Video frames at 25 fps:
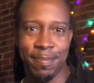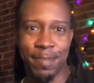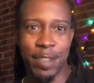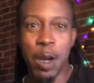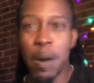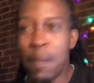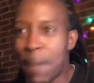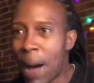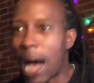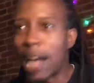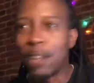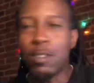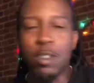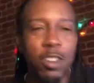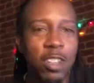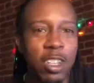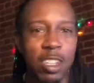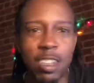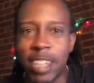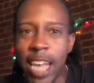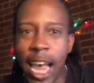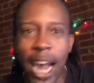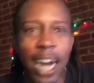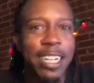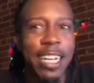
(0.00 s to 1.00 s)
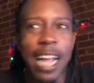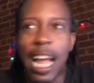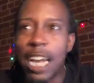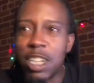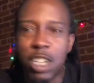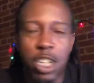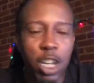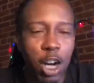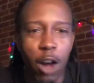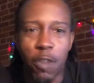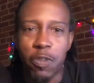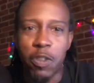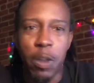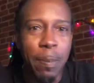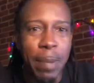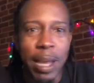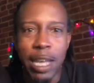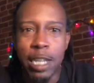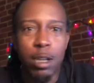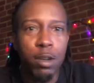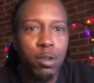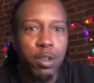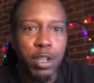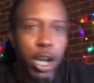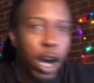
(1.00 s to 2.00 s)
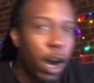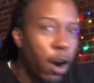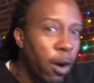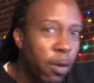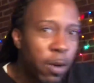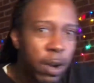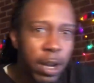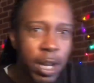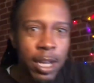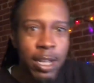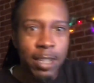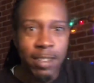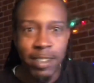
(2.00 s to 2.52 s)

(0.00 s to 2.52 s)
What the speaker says: You might as well just take that shit off the menu too.